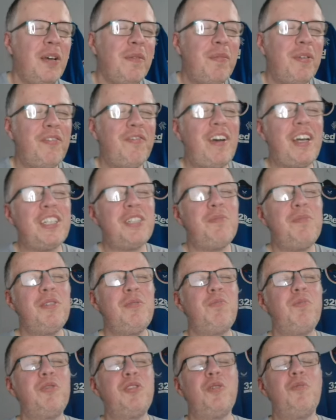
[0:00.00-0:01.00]
But Fashion
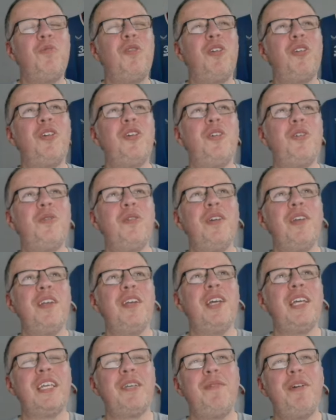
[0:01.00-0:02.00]
was someone who,
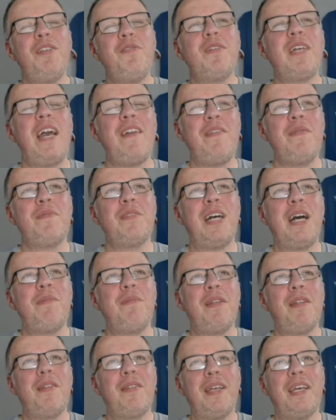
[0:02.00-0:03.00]
when you gave him
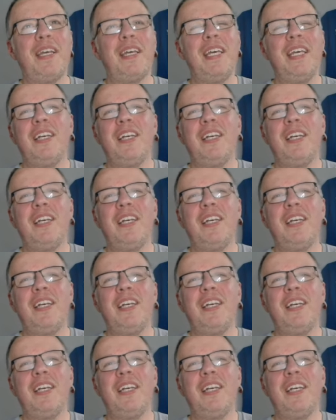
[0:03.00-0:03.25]
time to think,